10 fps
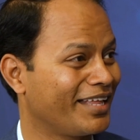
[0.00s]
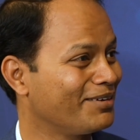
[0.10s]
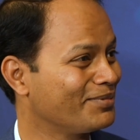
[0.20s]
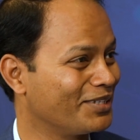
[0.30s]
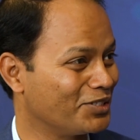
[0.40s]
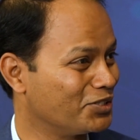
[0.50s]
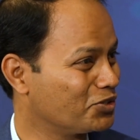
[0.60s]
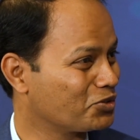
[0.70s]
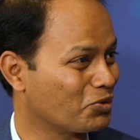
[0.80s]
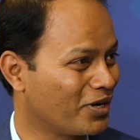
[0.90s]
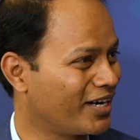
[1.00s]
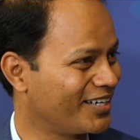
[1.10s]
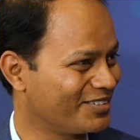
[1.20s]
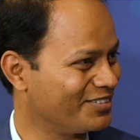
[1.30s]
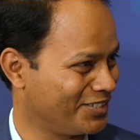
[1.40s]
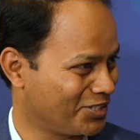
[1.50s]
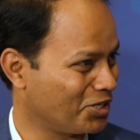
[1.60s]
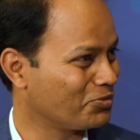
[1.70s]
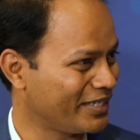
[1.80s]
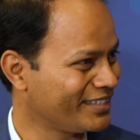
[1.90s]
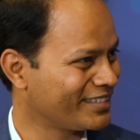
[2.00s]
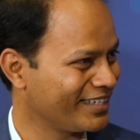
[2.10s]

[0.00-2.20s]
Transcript: them and they're just so hard to distinguish.